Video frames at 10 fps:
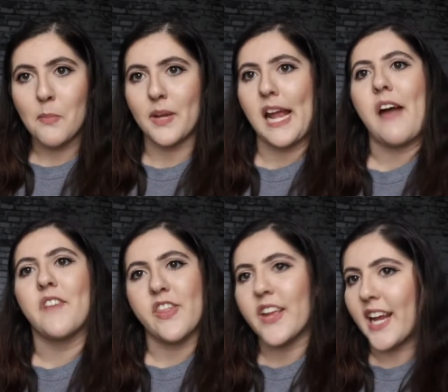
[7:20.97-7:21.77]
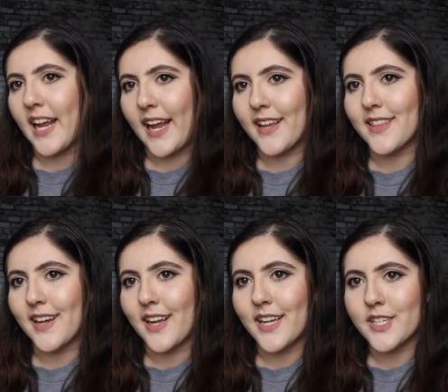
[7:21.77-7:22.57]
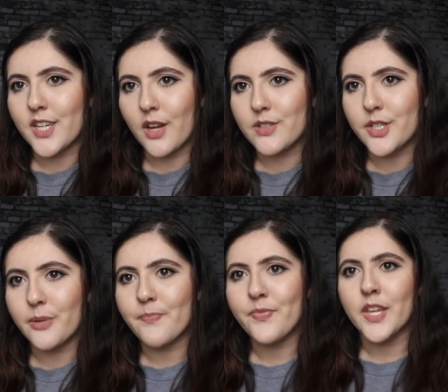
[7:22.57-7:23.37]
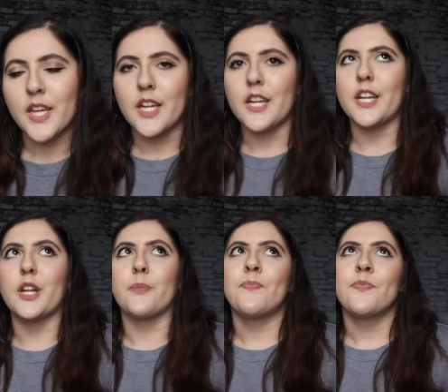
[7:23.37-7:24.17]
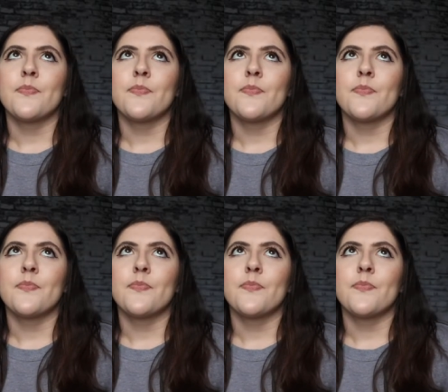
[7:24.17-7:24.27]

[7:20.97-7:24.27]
but I have a thing at 8 that I need to go to, you know?